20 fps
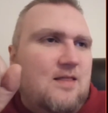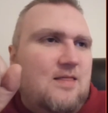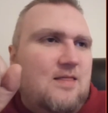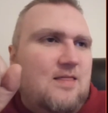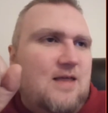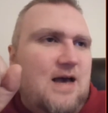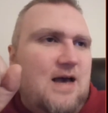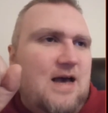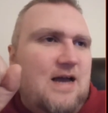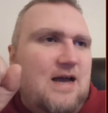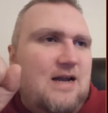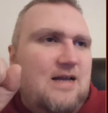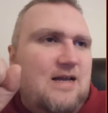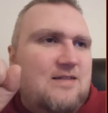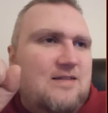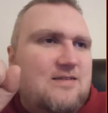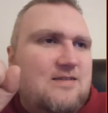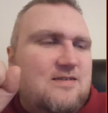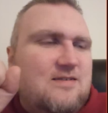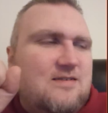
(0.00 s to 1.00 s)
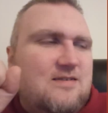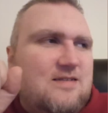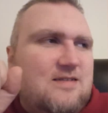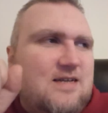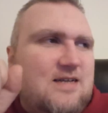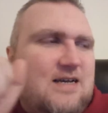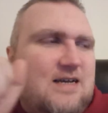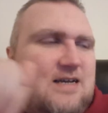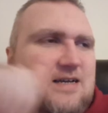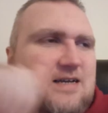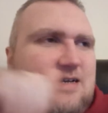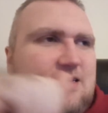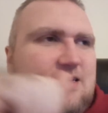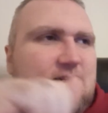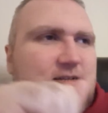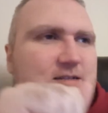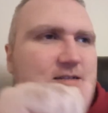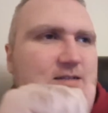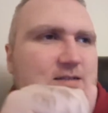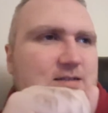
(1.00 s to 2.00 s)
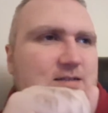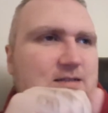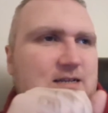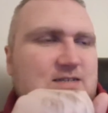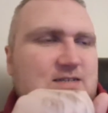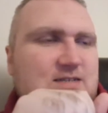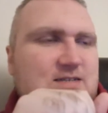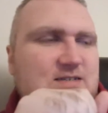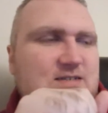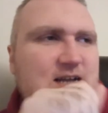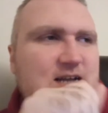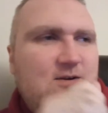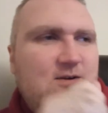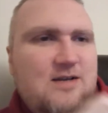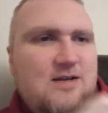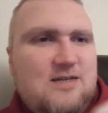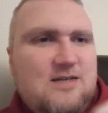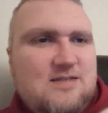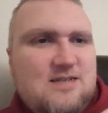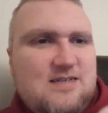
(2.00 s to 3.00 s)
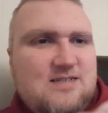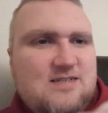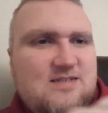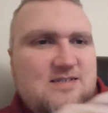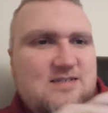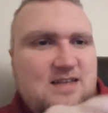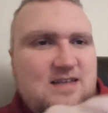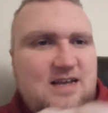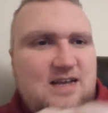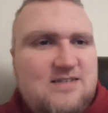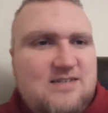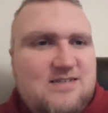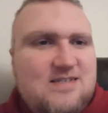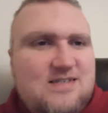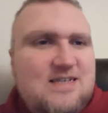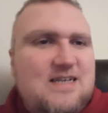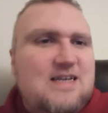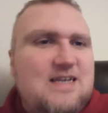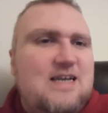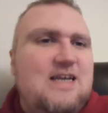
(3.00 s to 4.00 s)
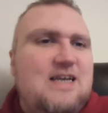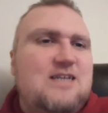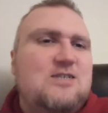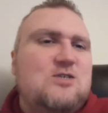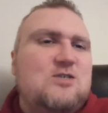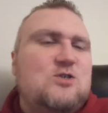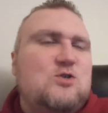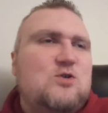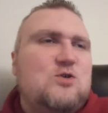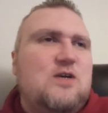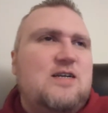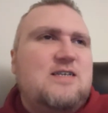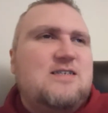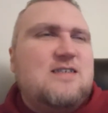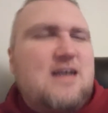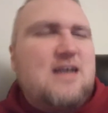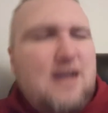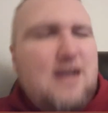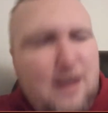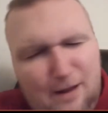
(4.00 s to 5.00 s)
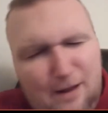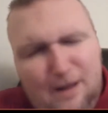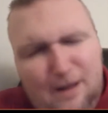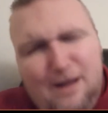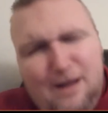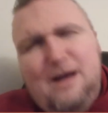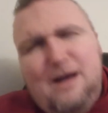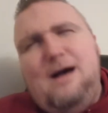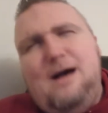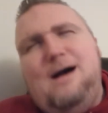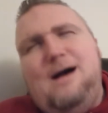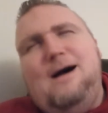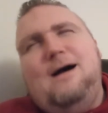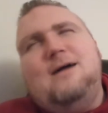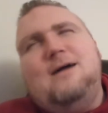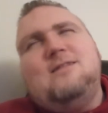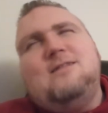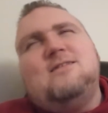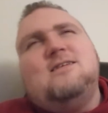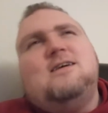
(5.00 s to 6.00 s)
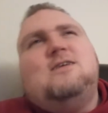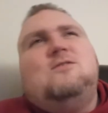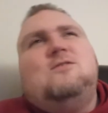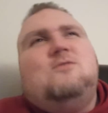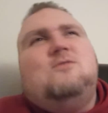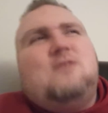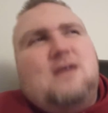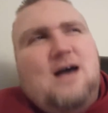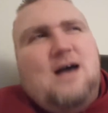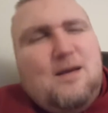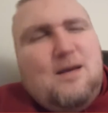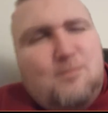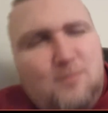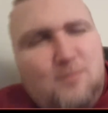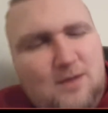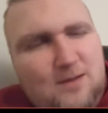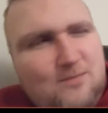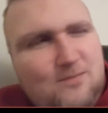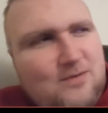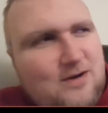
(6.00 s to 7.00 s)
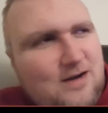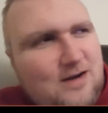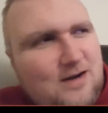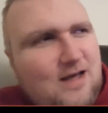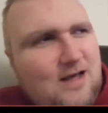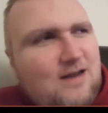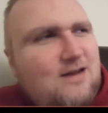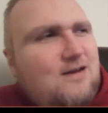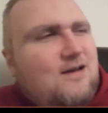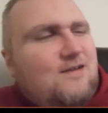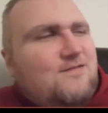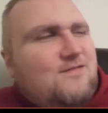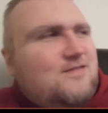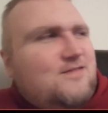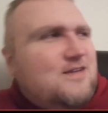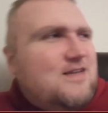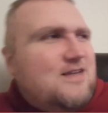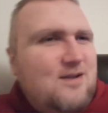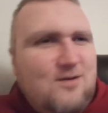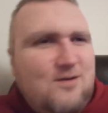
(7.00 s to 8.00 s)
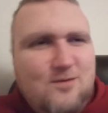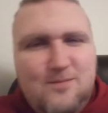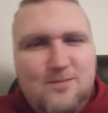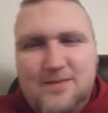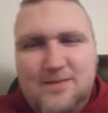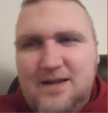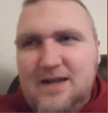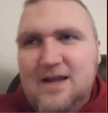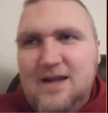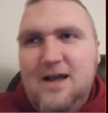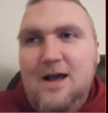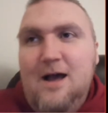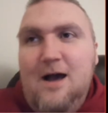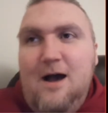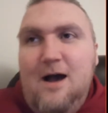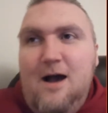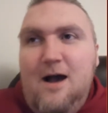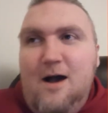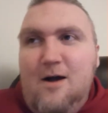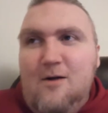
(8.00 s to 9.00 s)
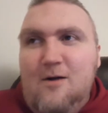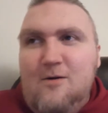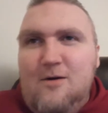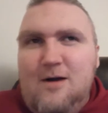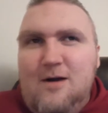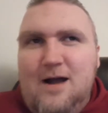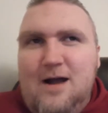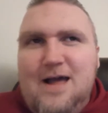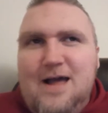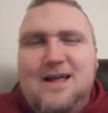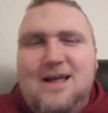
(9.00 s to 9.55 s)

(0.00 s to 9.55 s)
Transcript: that it's like like Sarah is like slicing into Trent. He's like, ah, it's like you got me, but not enough to kill me. All right,